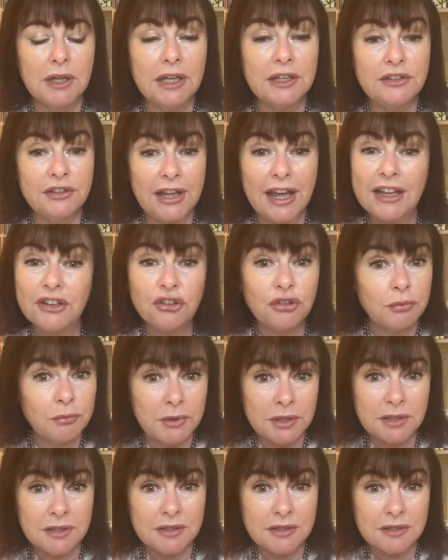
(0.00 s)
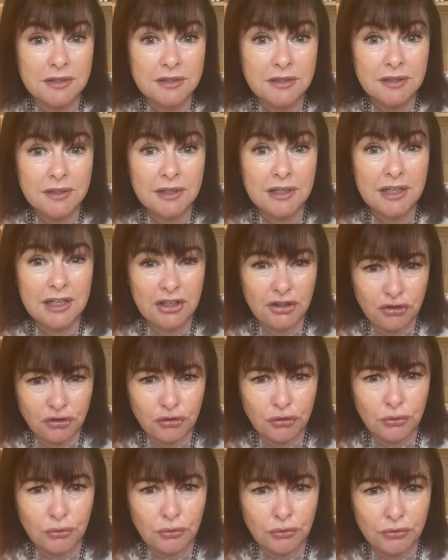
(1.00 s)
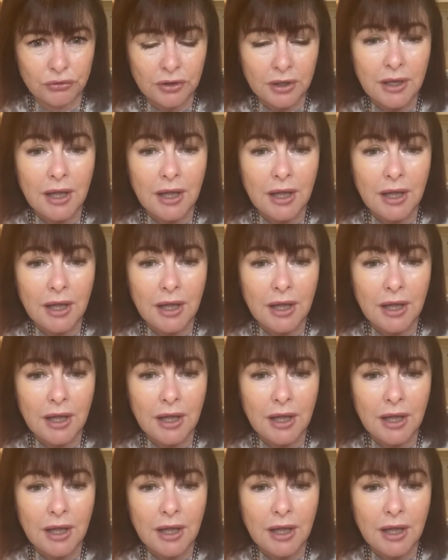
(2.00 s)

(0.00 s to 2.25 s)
attachment issues,